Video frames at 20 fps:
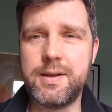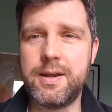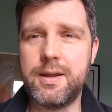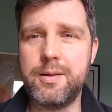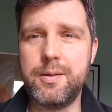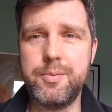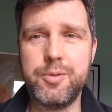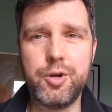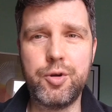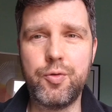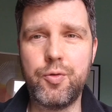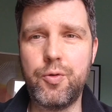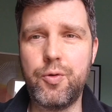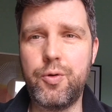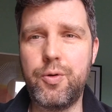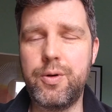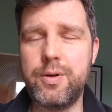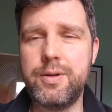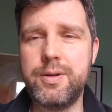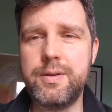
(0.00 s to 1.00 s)
like Alan
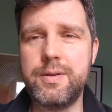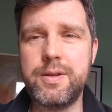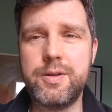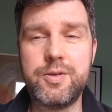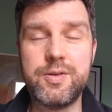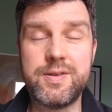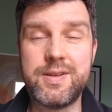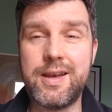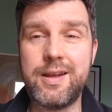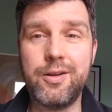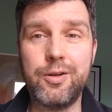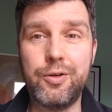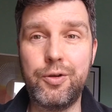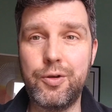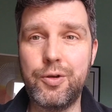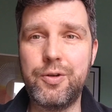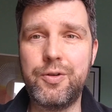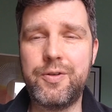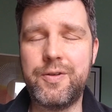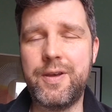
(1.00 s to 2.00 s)
McGraw, and they just had a
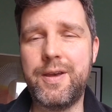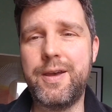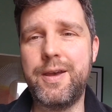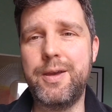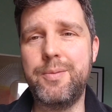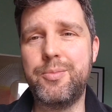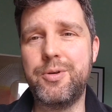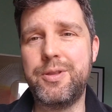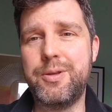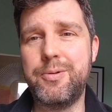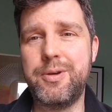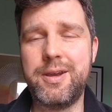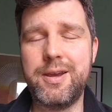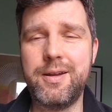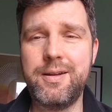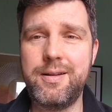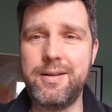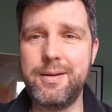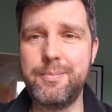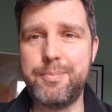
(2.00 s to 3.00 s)
good time. But they were
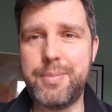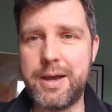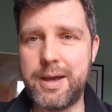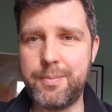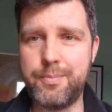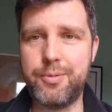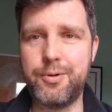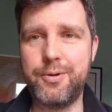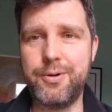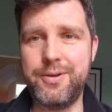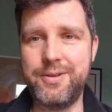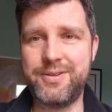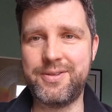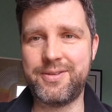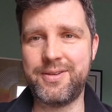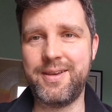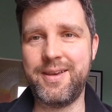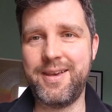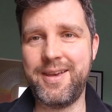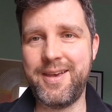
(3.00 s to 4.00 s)
kind of like bad
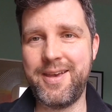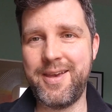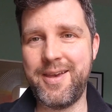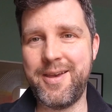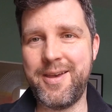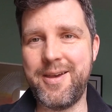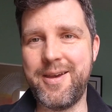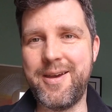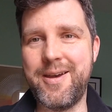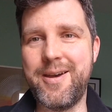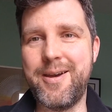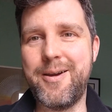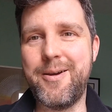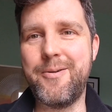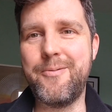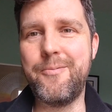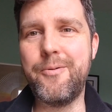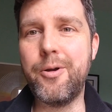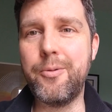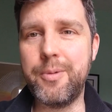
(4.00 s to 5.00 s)
boys
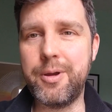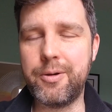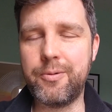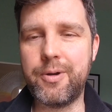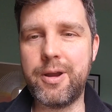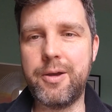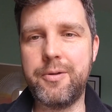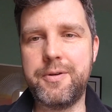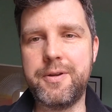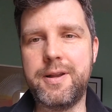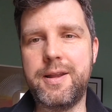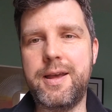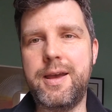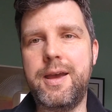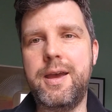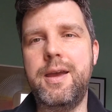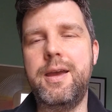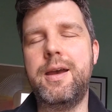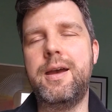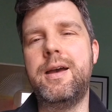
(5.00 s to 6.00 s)
roaming around
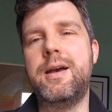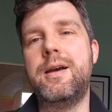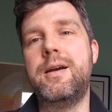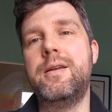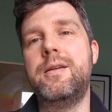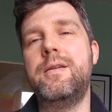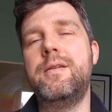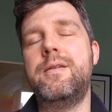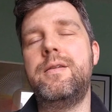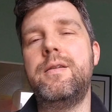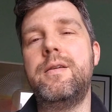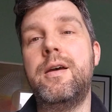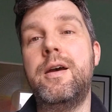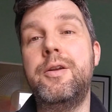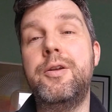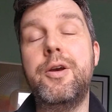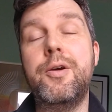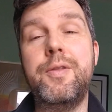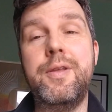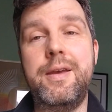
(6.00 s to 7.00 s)
LA. And
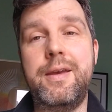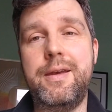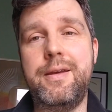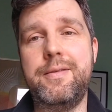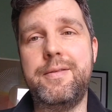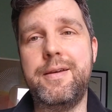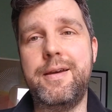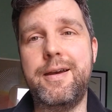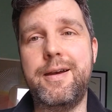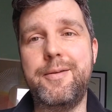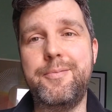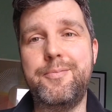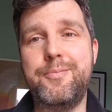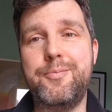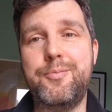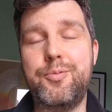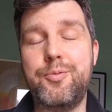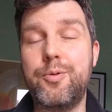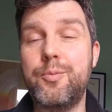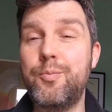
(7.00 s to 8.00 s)
I know they had
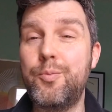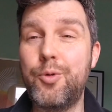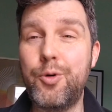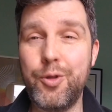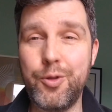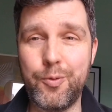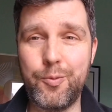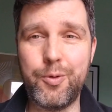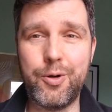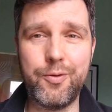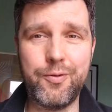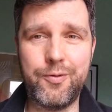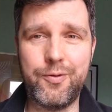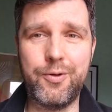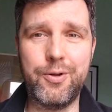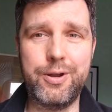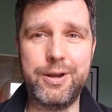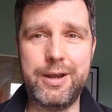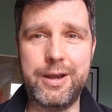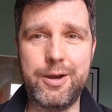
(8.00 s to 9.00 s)
more than one
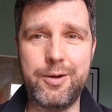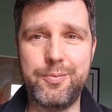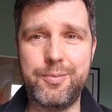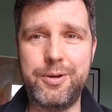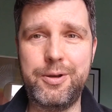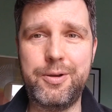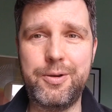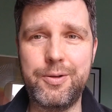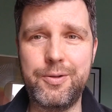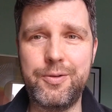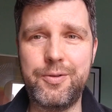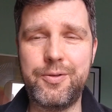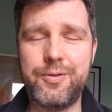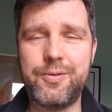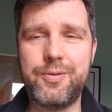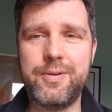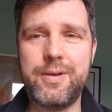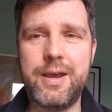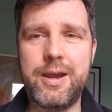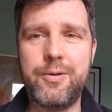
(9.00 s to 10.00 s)
falling out,
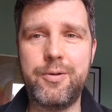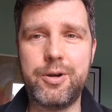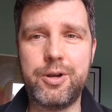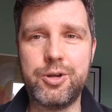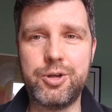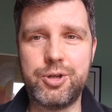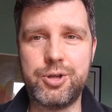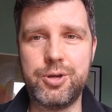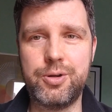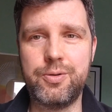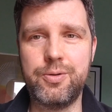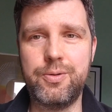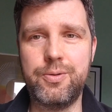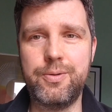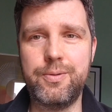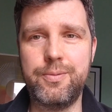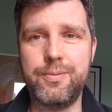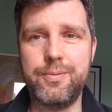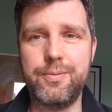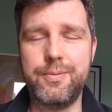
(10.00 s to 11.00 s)
because Erica
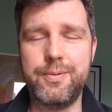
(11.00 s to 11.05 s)
Schickel,